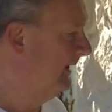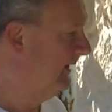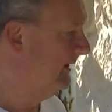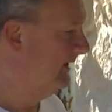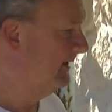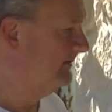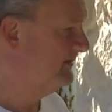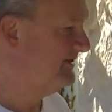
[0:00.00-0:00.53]

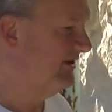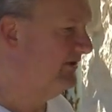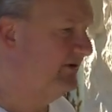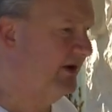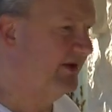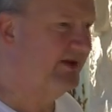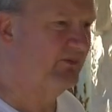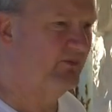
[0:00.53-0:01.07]
Um,
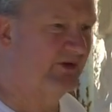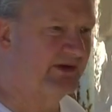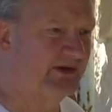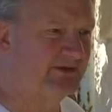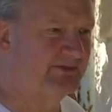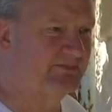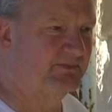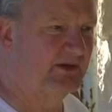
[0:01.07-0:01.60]
so I think what
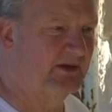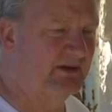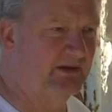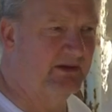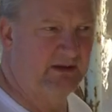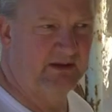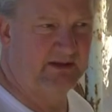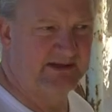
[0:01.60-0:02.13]
it,
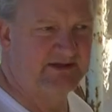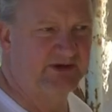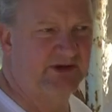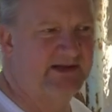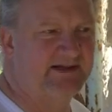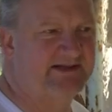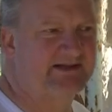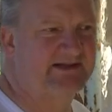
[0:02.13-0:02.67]
it's a
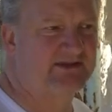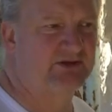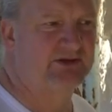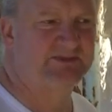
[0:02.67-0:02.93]
good idea to do